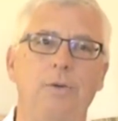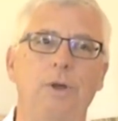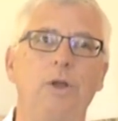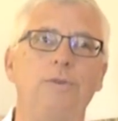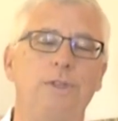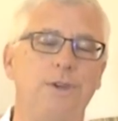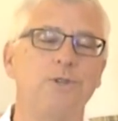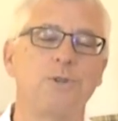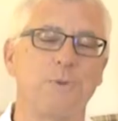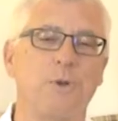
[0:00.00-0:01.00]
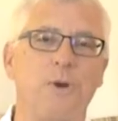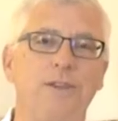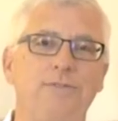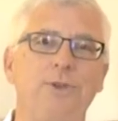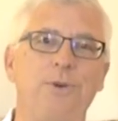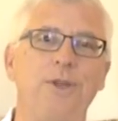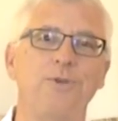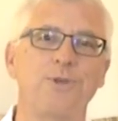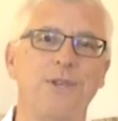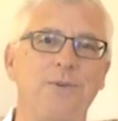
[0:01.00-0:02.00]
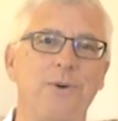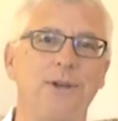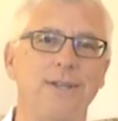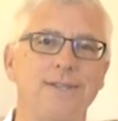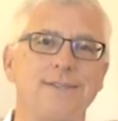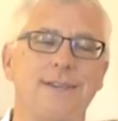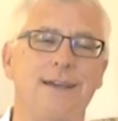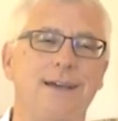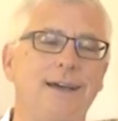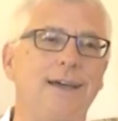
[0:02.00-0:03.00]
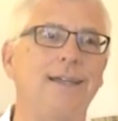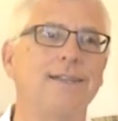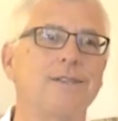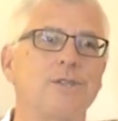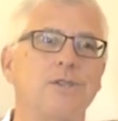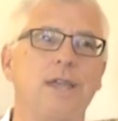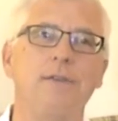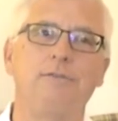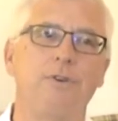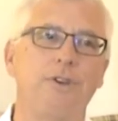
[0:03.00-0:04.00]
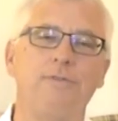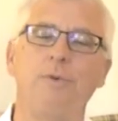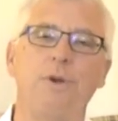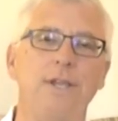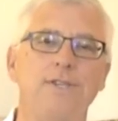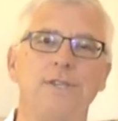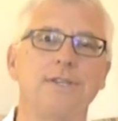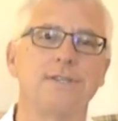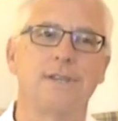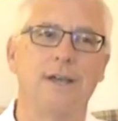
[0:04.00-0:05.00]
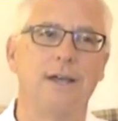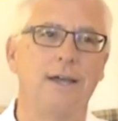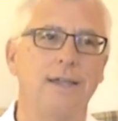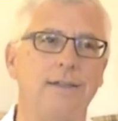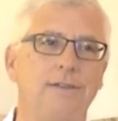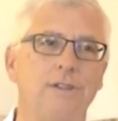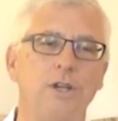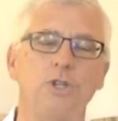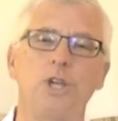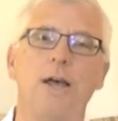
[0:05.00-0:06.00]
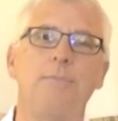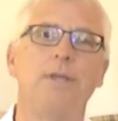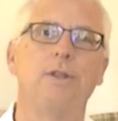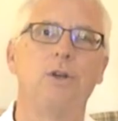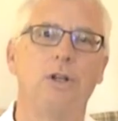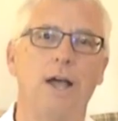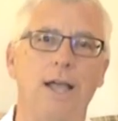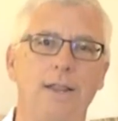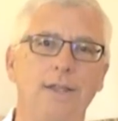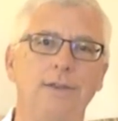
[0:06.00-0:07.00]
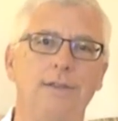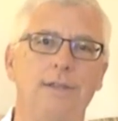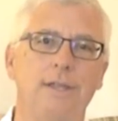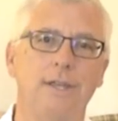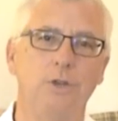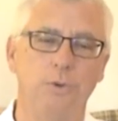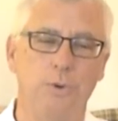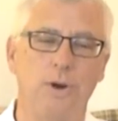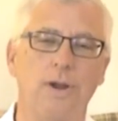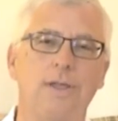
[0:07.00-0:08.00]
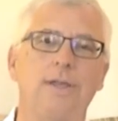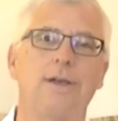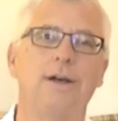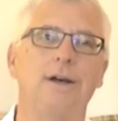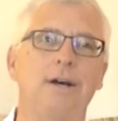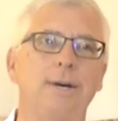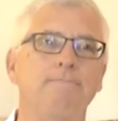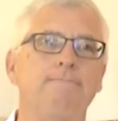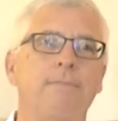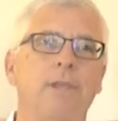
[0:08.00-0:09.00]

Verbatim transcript: Well, over the years, there's been quite a few interesting ones, uh, and for different reasons. Uh, did a job in Long Island, in uh, New York, um,